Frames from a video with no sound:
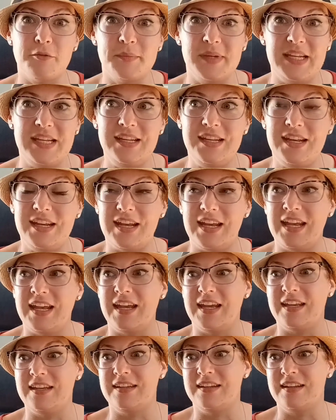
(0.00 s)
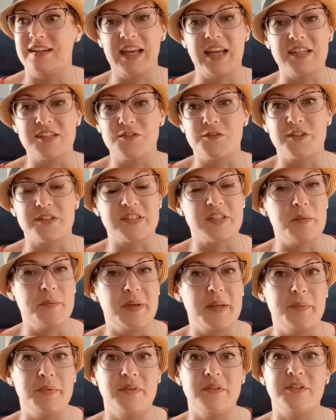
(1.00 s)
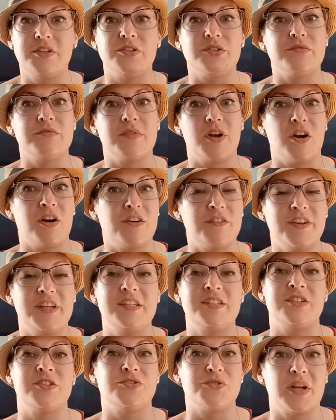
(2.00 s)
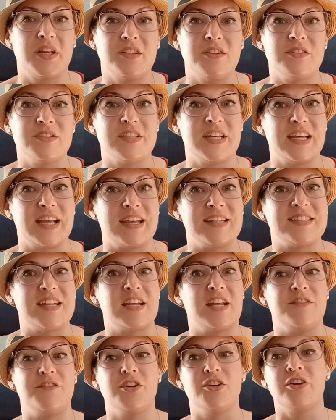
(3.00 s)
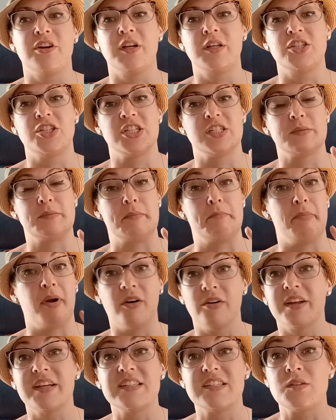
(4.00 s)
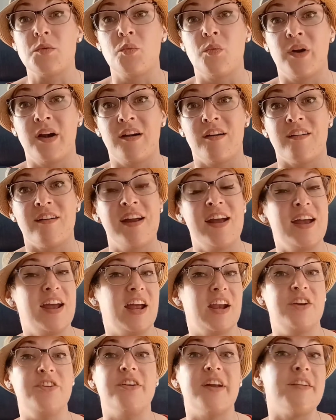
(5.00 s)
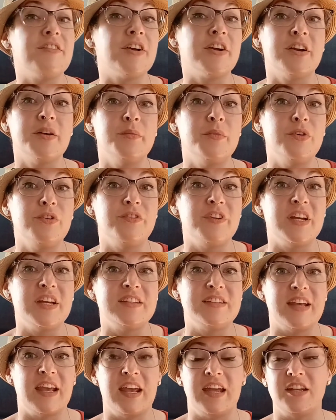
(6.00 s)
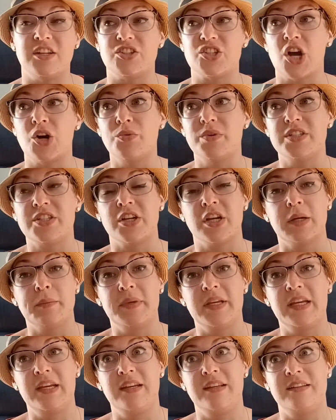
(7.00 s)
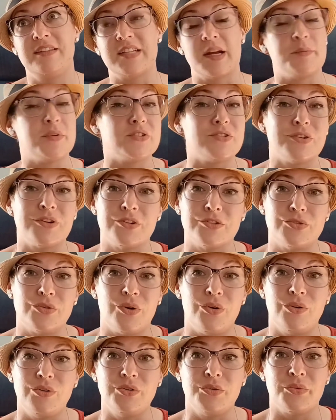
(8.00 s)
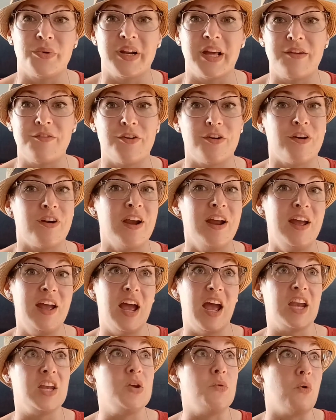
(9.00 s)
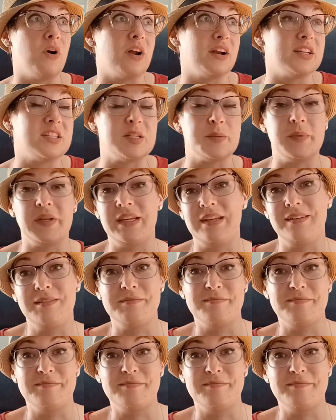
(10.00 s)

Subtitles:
me, and I guess for some people in RVs and trailers, like I said, if you're gonna just park it somewhere and you're never gonna move it and it's always gonna be temperature controlled or whatever, and you want it to be,